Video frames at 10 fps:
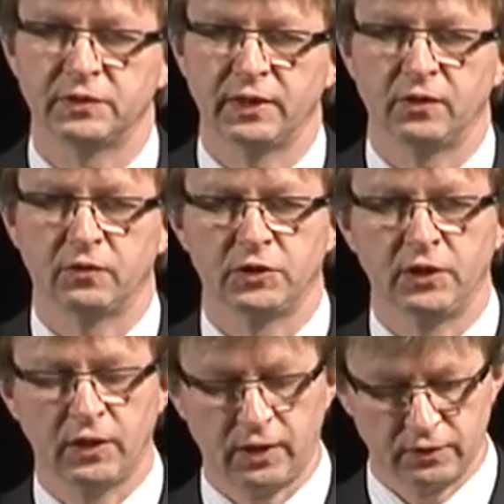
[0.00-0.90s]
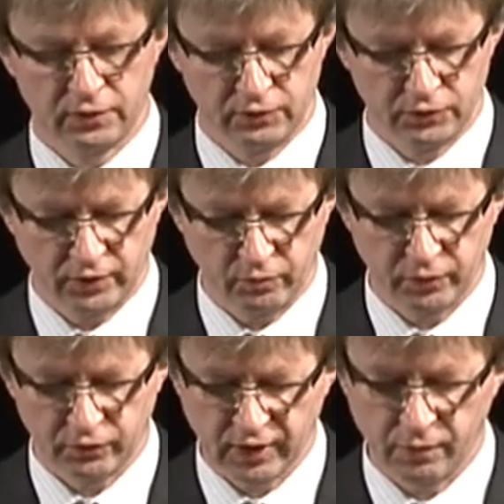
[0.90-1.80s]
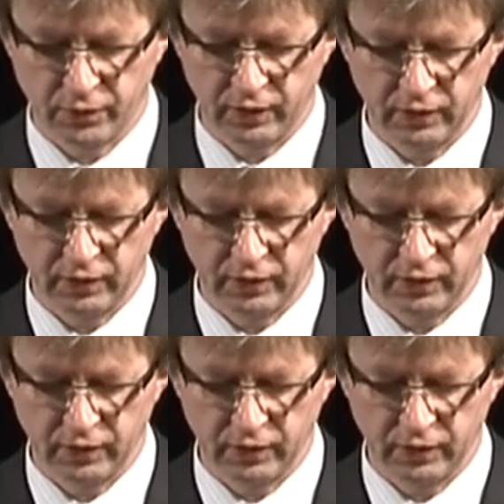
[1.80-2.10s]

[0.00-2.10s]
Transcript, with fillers: technology and trying to build the company.